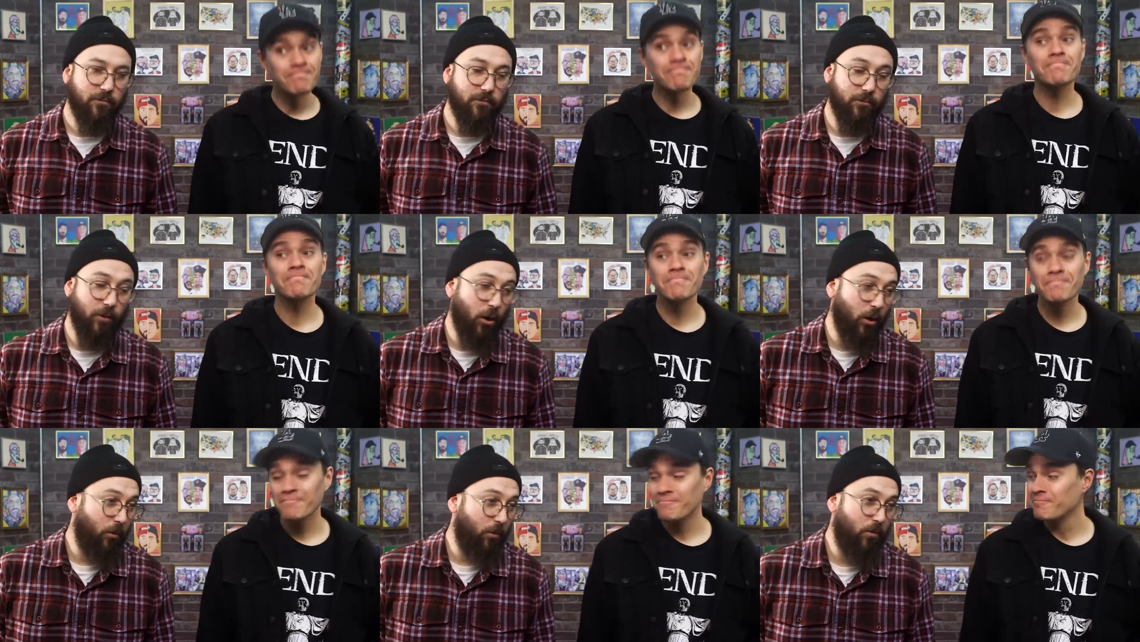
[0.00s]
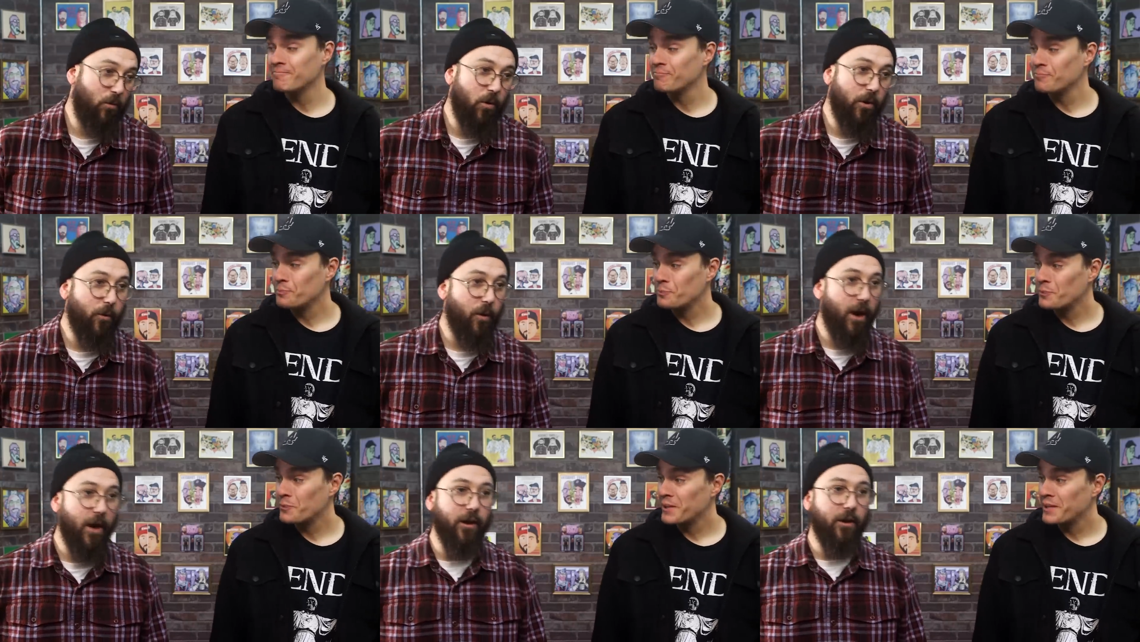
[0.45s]
Speaker 1: But
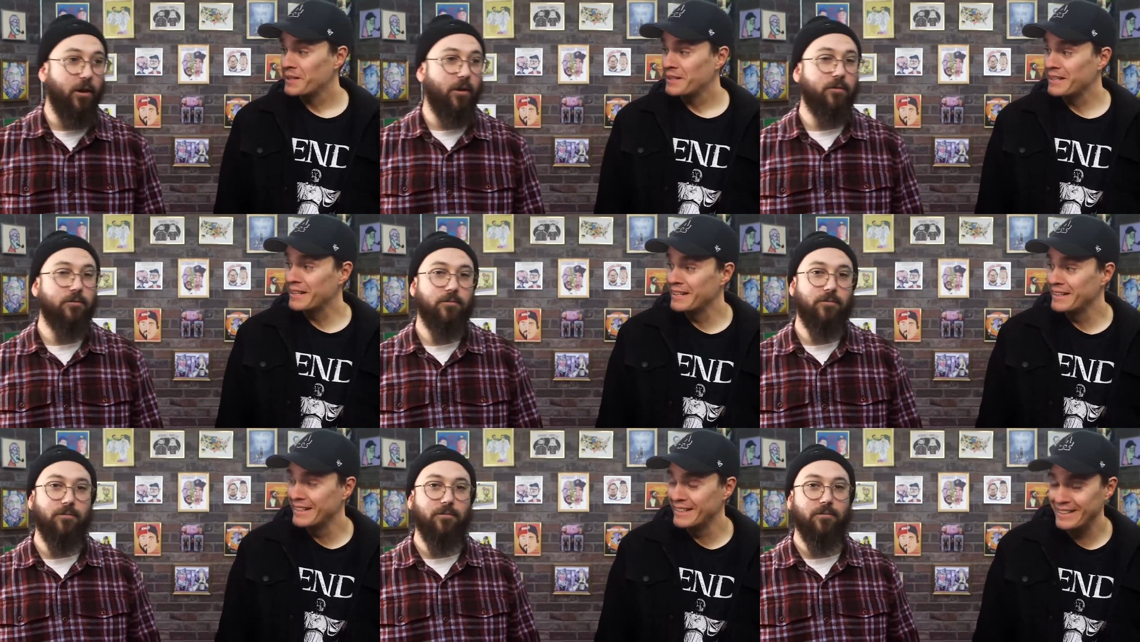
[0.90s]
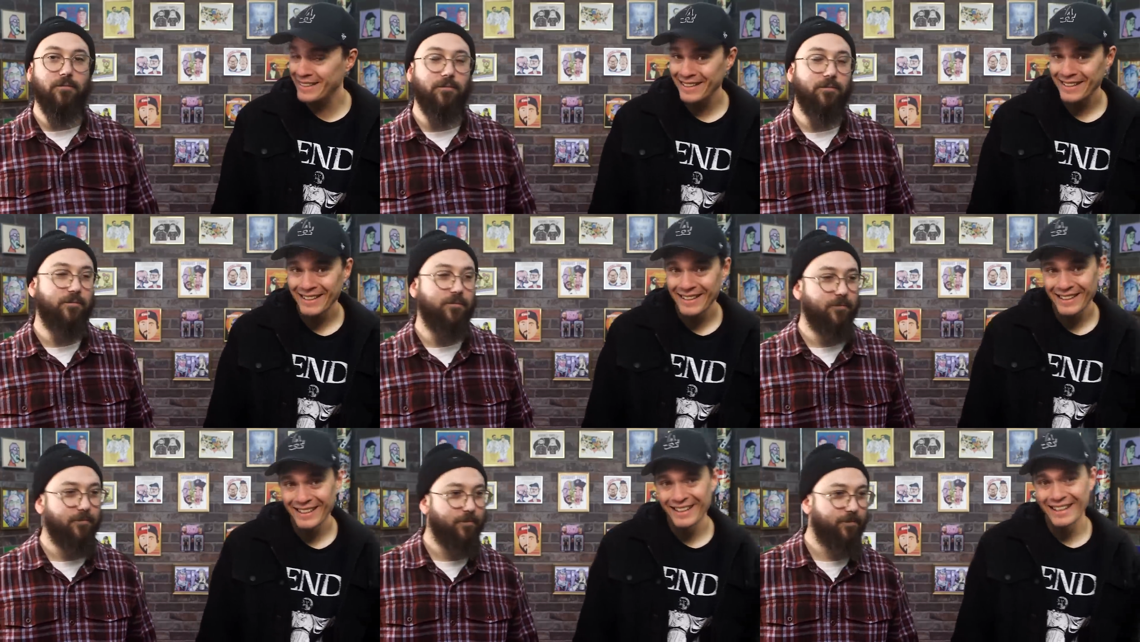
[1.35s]
what do I know?
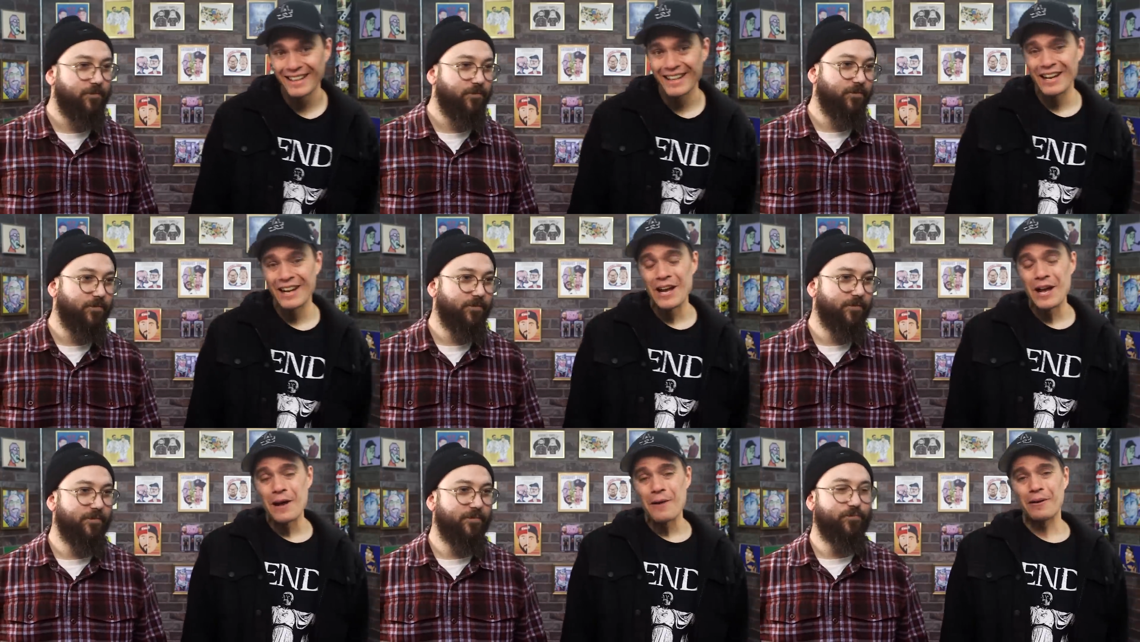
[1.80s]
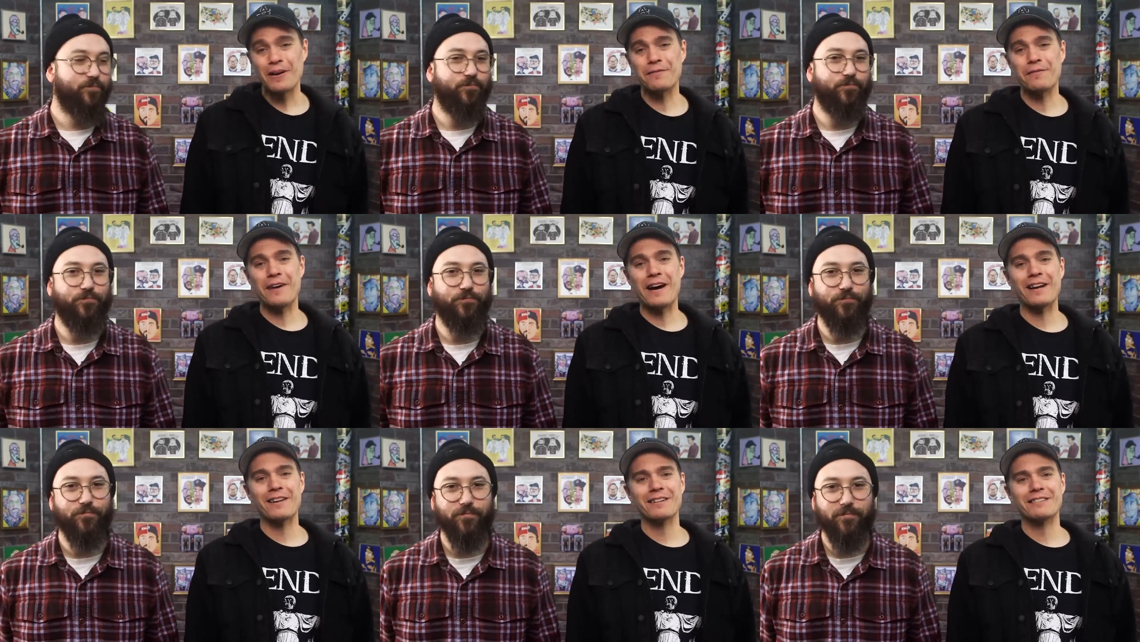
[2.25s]
But
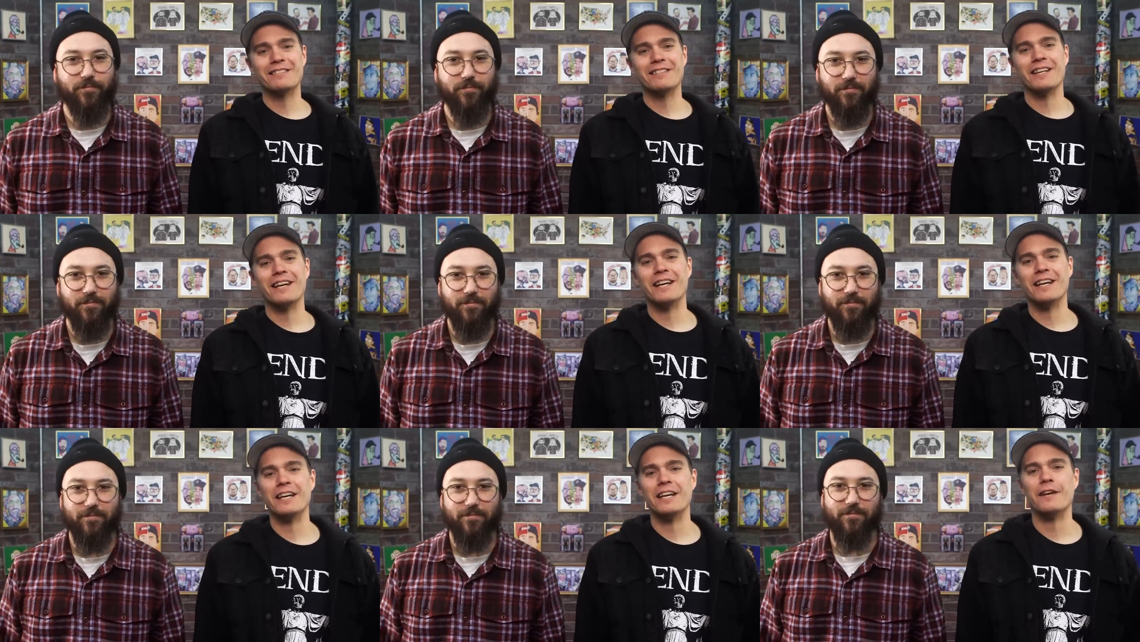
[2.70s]
finally today,